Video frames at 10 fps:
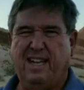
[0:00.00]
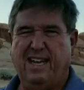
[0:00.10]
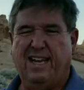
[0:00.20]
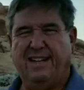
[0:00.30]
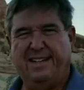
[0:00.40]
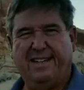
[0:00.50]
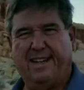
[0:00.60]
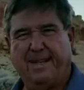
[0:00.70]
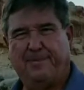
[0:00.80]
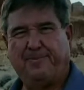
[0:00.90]
And
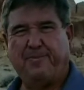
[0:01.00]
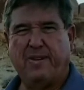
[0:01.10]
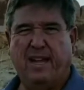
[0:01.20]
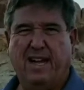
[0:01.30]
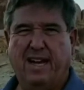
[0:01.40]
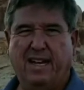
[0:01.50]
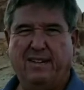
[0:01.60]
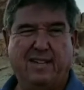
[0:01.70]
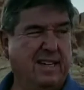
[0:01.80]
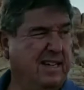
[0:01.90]
I
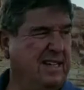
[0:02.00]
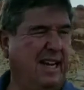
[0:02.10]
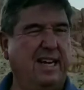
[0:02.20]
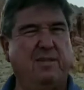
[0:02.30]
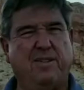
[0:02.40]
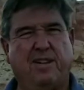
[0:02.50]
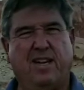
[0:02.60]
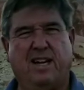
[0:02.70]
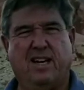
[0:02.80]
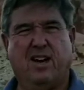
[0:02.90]
take it with a
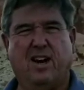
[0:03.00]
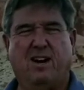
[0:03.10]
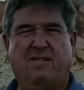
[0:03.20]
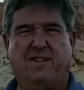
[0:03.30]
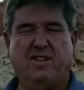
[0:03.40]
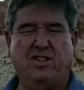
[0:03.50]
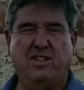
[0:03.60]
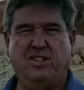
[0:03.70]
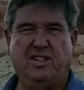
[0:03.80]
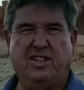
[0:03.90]
lot of car
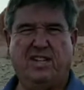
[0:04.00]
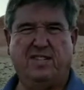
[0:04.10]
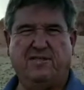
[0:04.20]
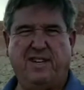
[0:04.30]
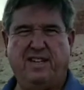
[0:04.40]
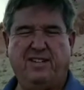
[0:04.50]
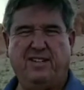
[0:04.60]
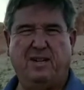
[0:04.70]
functions in Las Vegas.